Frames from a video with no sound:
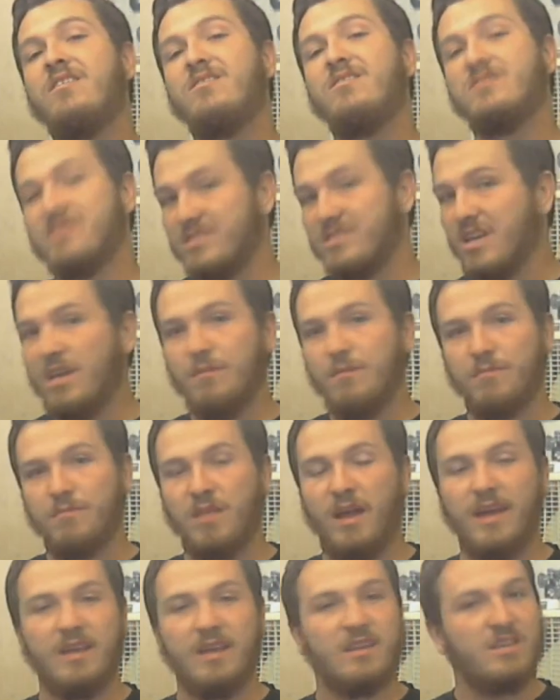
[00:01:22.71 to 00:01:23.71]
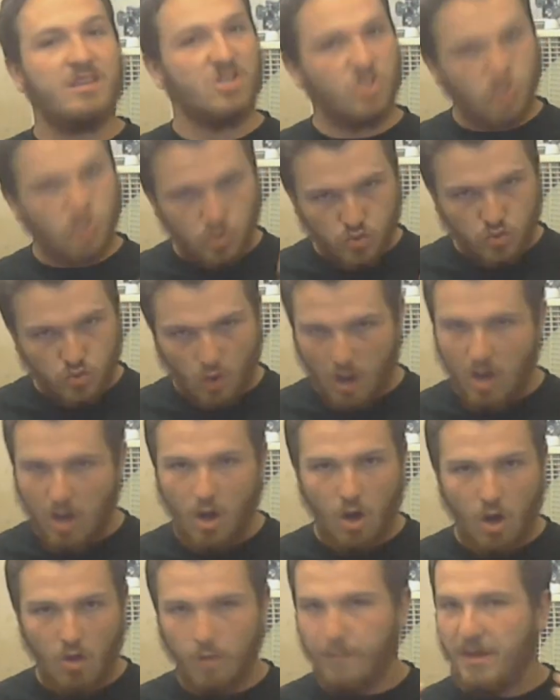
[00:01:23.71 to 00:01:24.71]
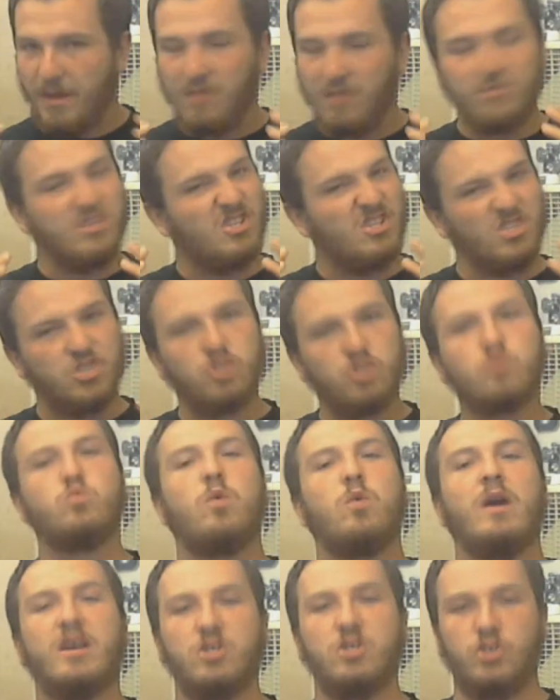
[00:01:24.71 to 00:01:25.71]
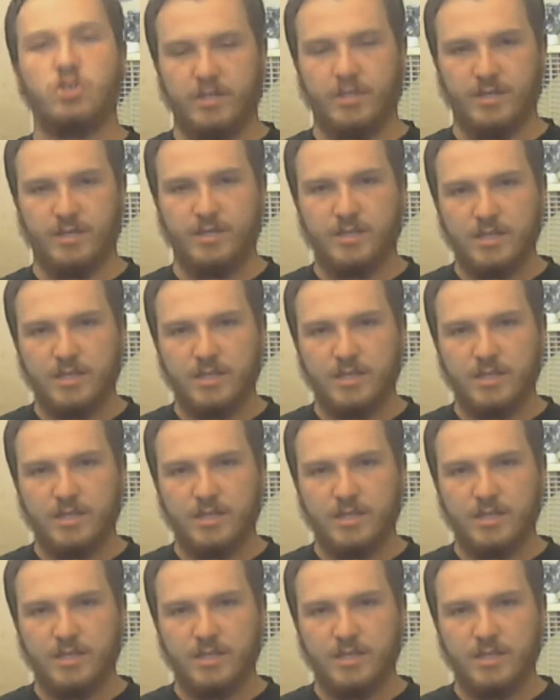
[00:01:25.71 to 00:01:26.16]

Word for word: seem like all about destruction.